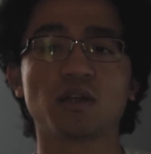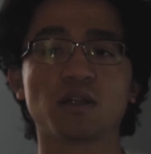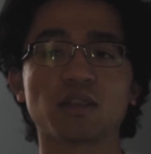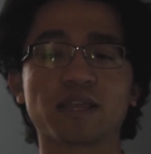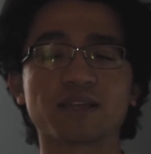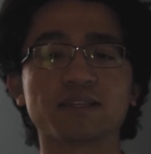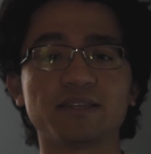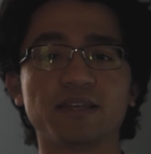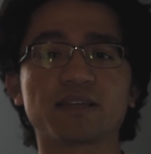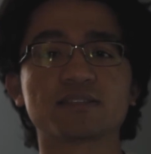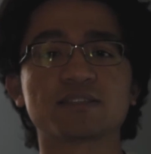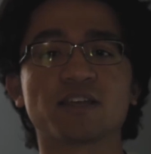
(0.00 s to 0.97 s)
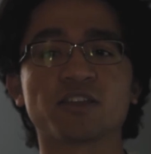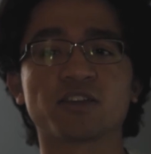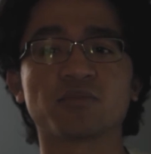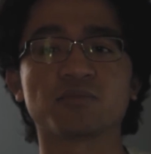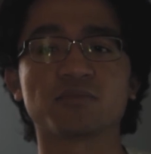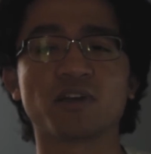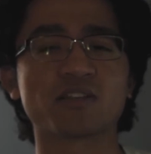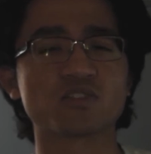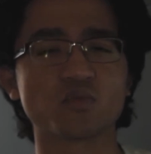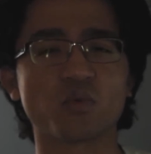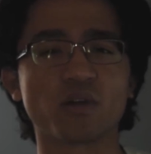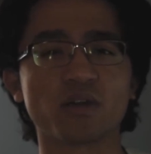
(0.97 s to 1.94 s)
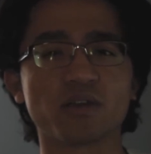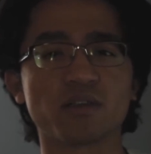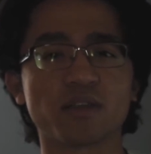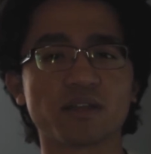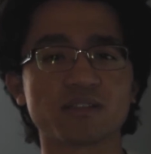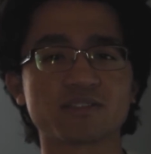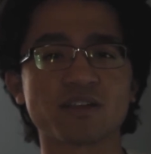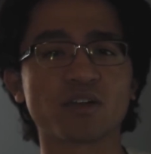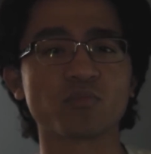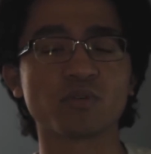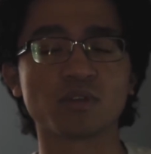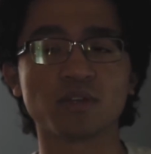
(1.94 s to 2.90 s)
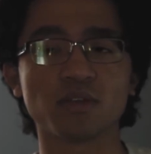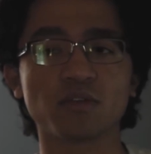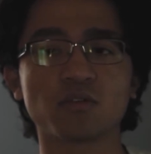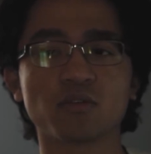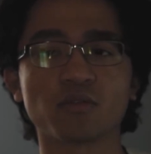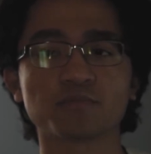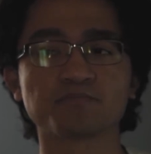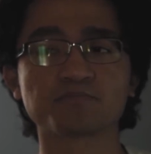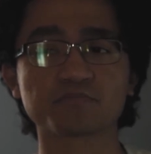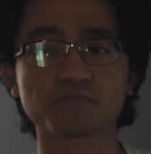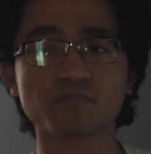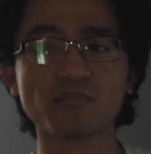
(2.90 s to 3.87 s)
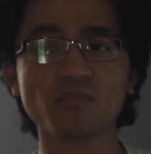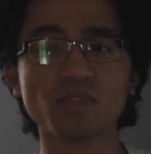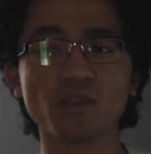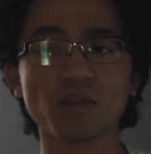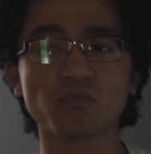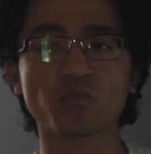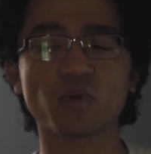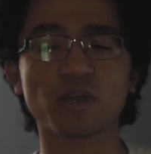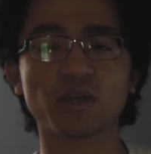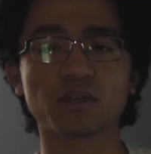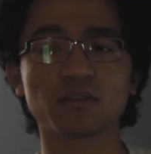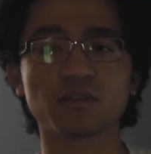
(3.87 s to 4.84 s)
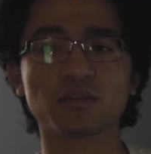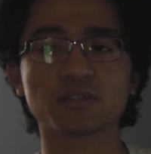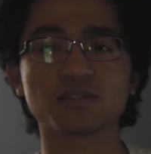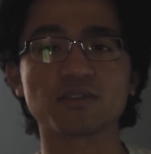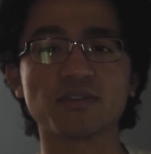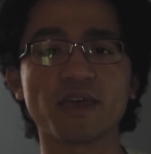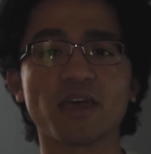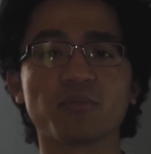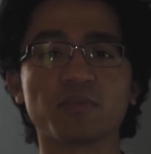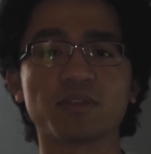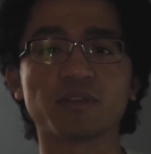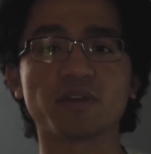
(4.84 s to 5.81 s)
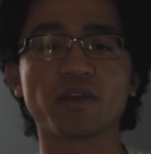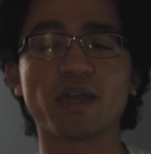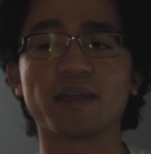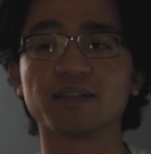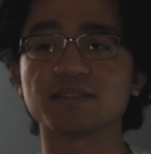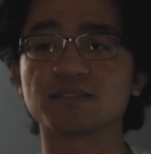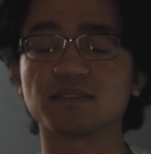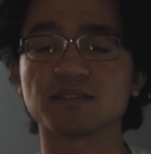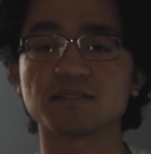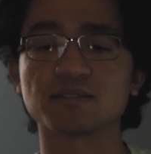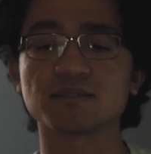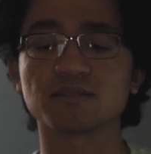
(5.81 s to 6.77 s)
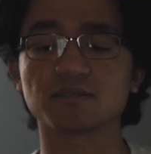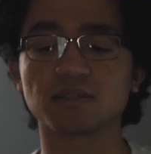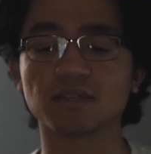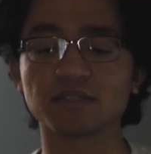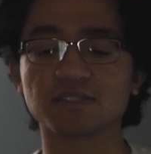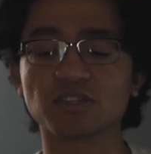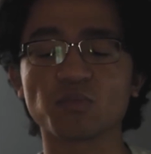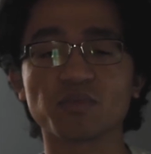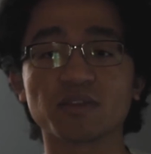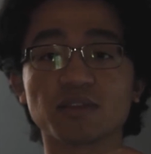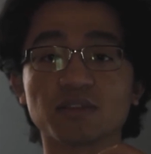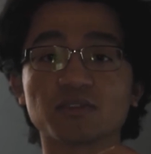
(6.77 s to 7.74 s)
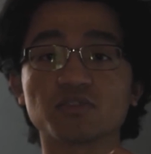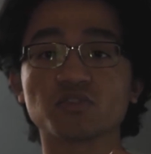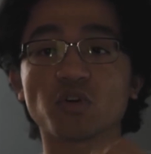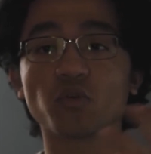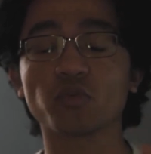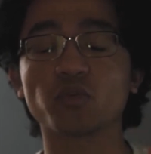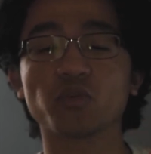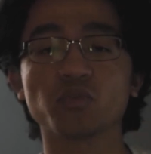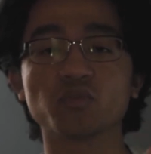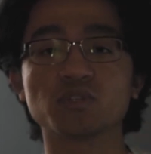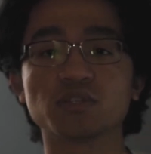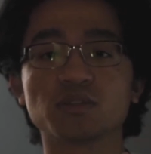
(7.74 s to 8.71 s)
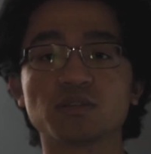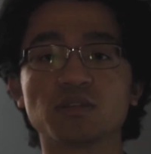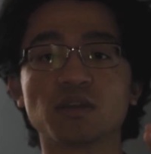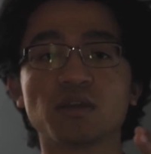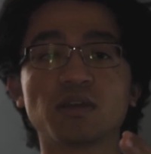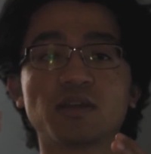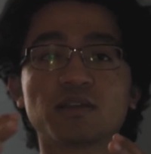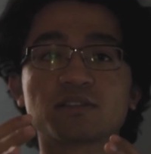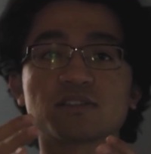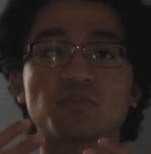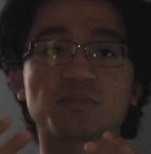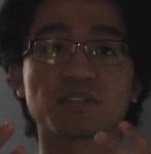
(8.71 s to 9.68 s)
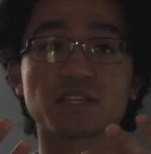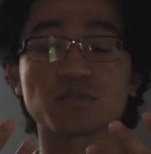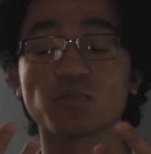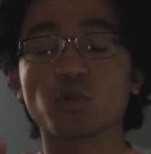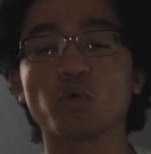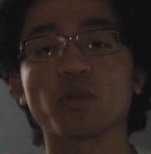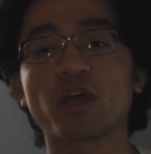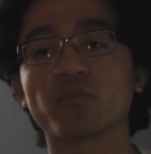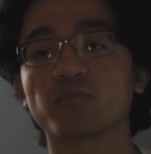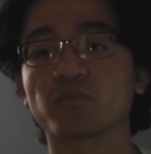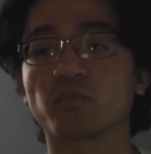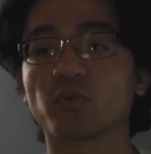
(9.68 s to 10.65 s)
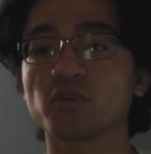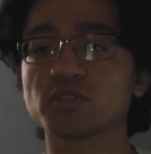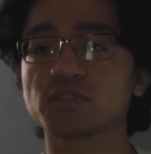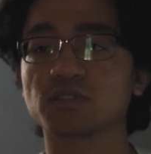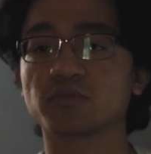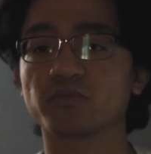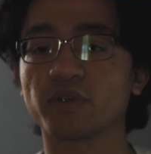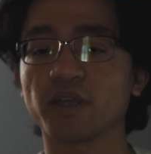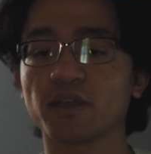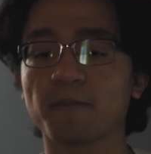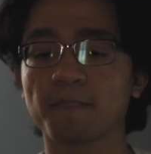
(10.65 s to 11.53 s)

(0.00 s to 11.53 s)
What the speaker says: like a dick telling them not to worry, that it's not a big deal, when to them in their head it's something so huge and something that's blown out of proportion, right?